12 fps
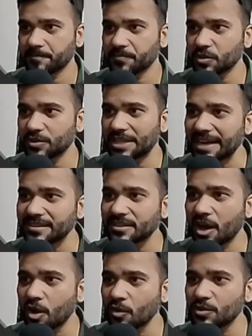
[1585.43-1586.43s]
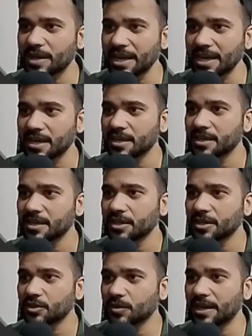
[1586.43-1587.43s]
So that's how you can
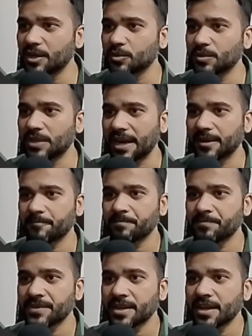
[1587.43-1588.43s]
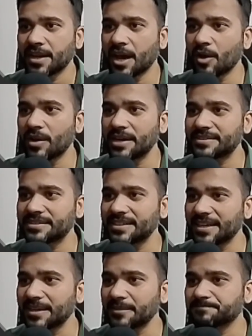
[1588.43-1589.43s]
do that. Now let's see